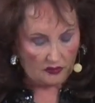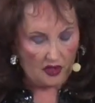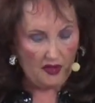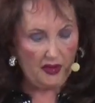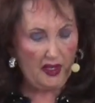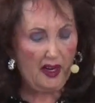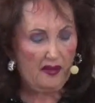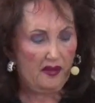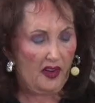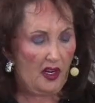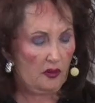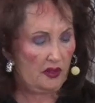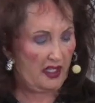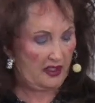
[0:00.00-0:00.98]
that I
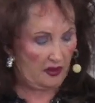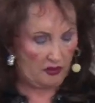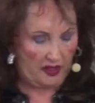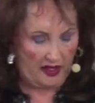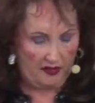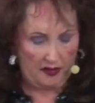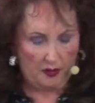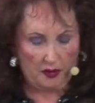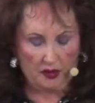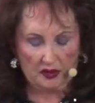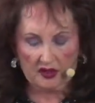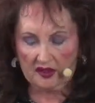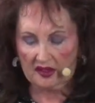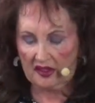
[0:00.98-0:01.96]
found. I don't have the
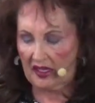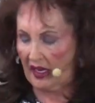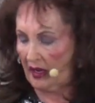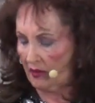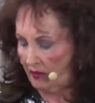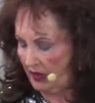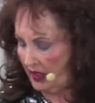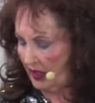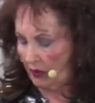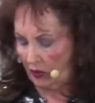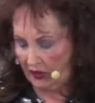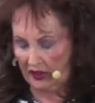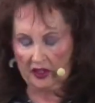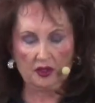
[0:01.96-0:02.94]
person's name, and I'm
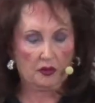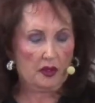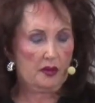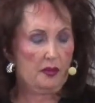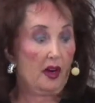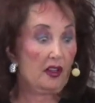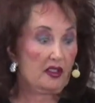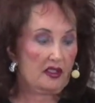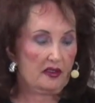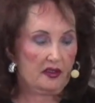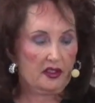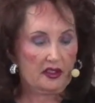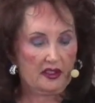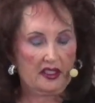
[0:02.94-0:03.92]
only going to read parts
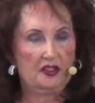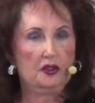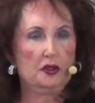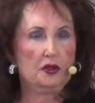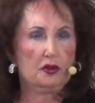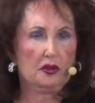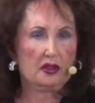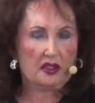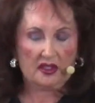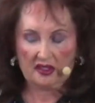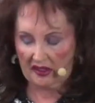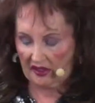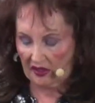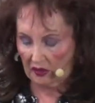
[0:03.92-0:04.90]
of it as usual because
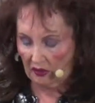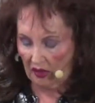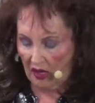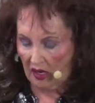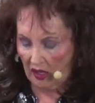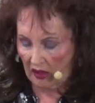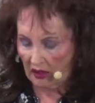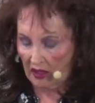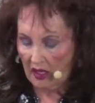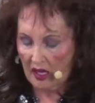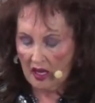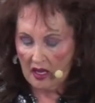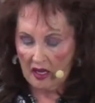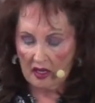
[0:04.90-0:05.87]
it's too long.
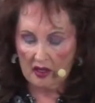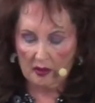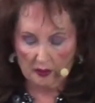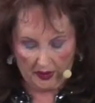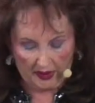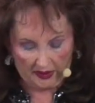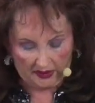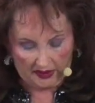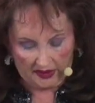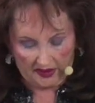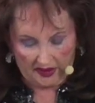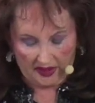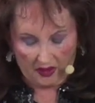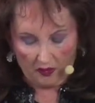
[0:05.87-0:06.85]
But it
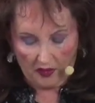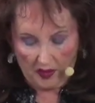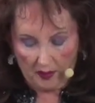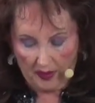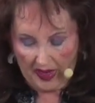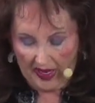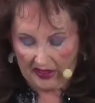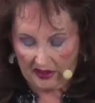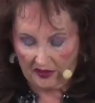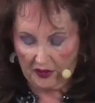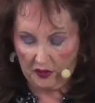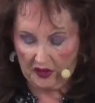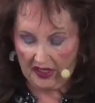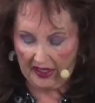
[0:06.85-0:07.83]
said, over the past
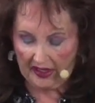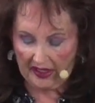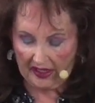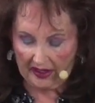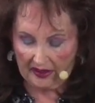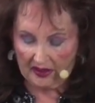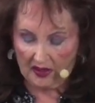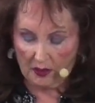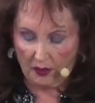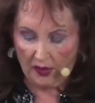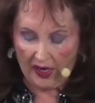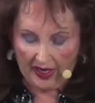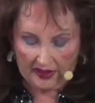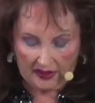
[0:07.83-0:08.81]
few decades, the
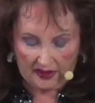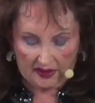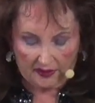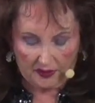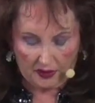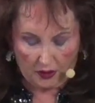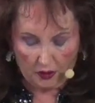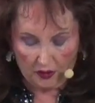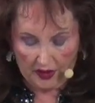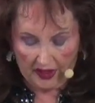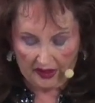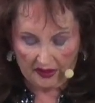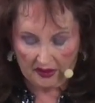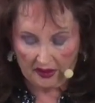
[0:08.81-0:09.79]
practice of
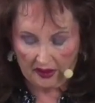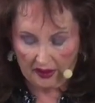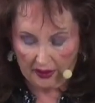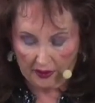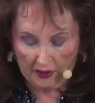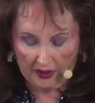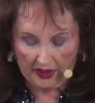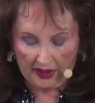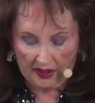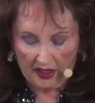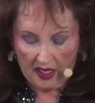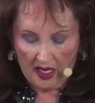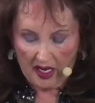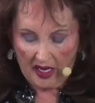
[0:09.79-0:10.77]
decreeing and declaring
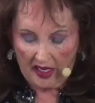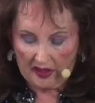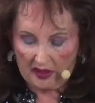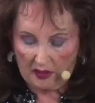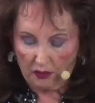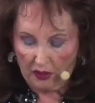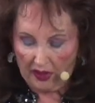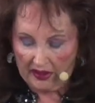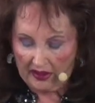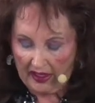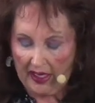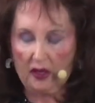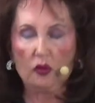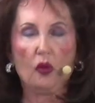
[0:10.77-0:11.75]
has spread
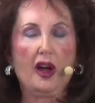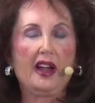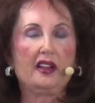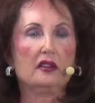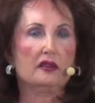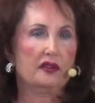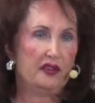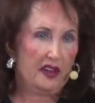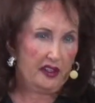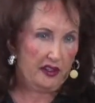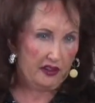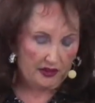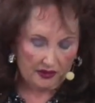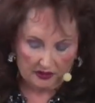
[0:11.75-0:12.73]
like
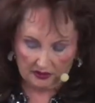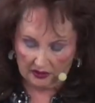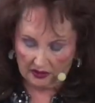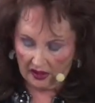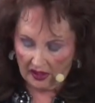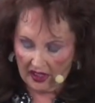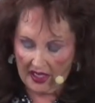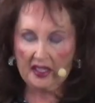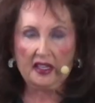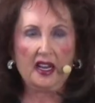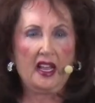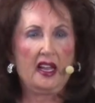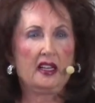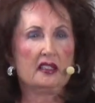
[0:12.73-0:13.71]
wildfire. And it
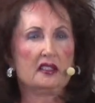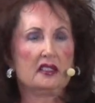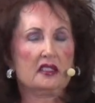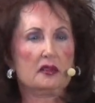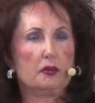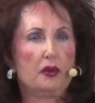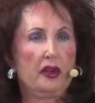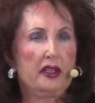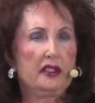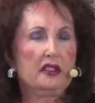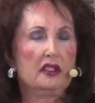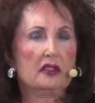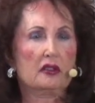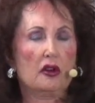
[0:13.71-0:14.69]
has. It's spread
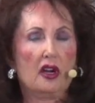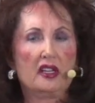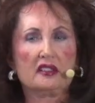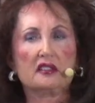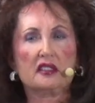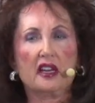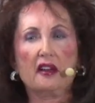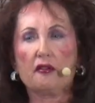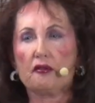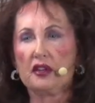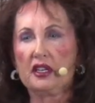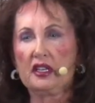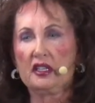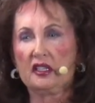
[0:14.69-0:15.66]
across
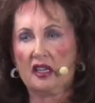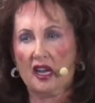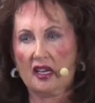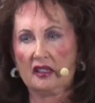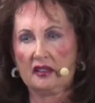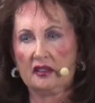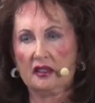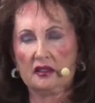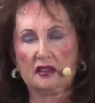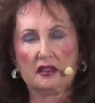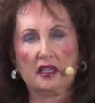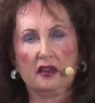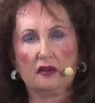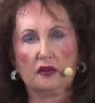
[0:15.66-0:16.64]
every continent,
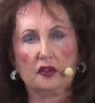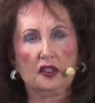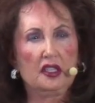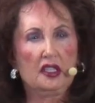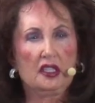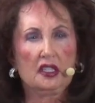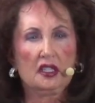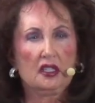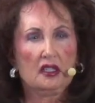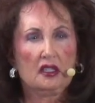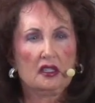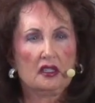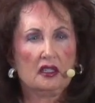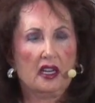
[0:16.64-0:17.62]

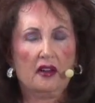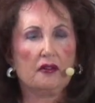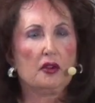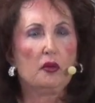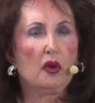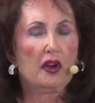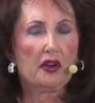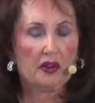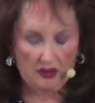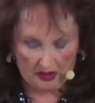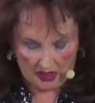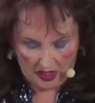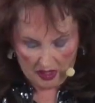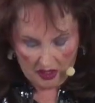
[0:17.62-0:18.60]
everywhere.
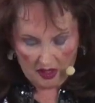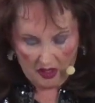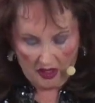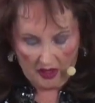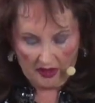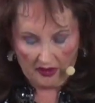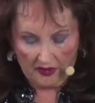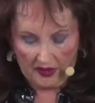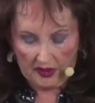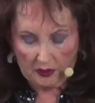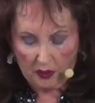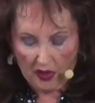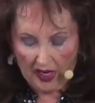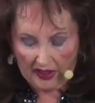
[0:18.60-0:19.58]
And this
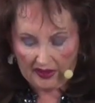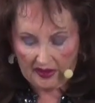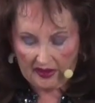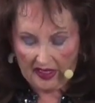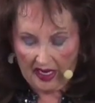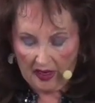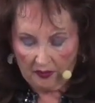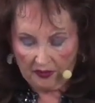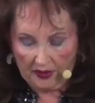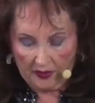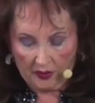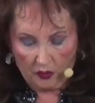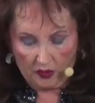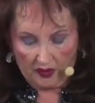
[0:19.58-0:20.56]
practice came
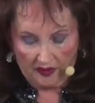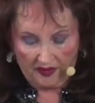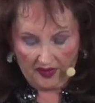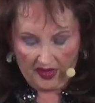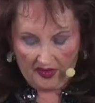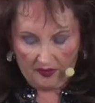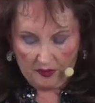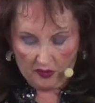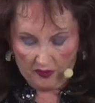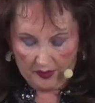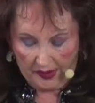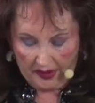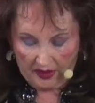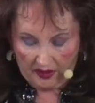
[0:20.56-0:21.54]
from the Word of Faith
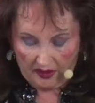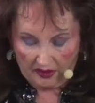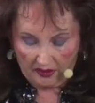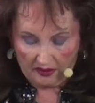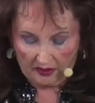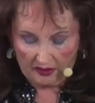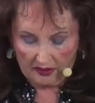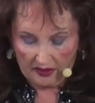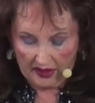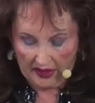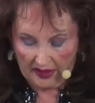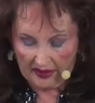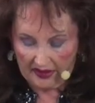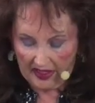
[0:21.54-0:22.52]
movement
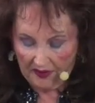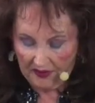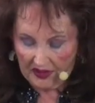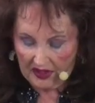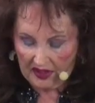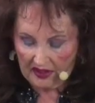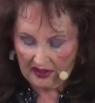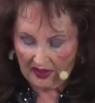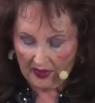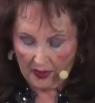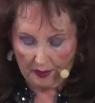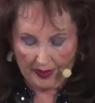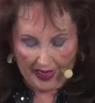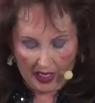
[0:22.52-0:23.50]
and its emphasis on
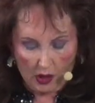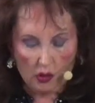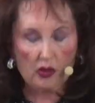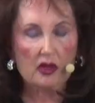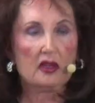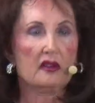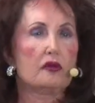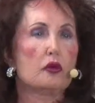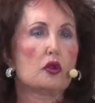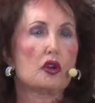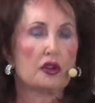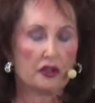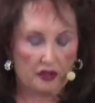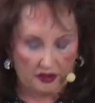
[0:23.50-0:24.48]
the power of
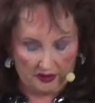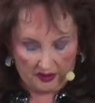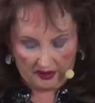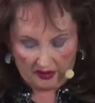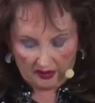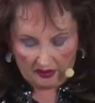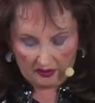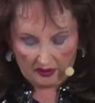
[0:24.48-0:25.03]
words